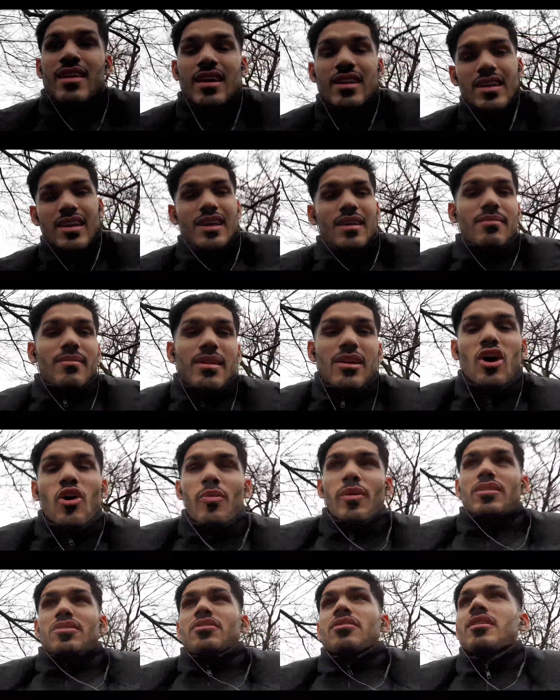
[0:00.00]
yeah man i hope i
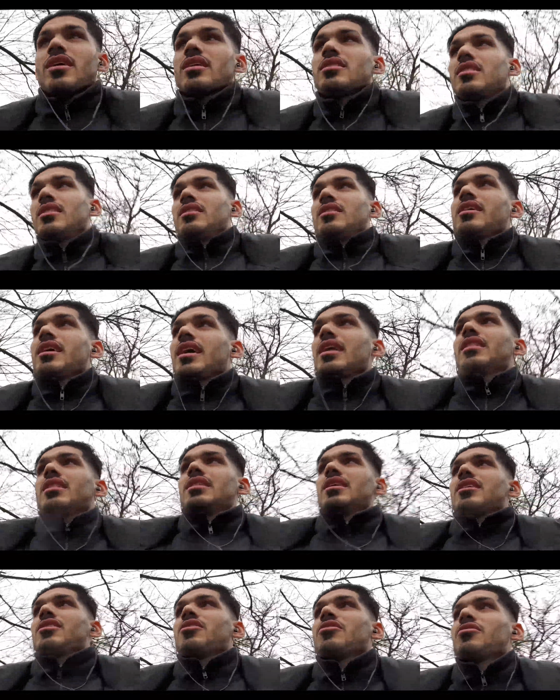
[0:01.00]
don't get catch
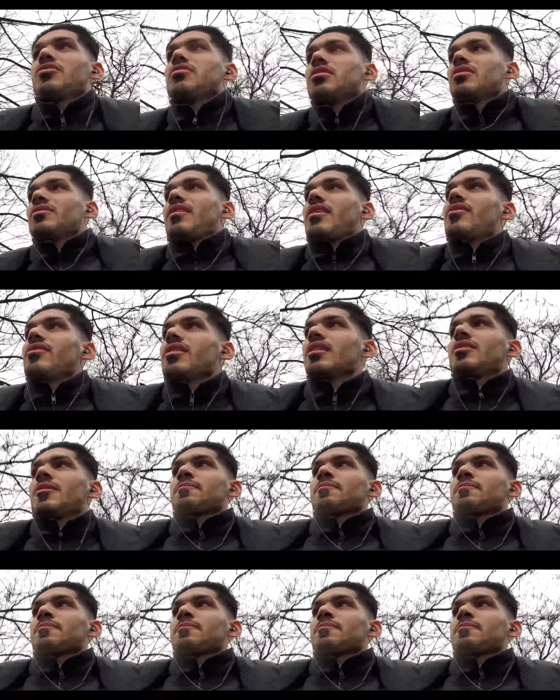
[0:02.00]
this coronavirus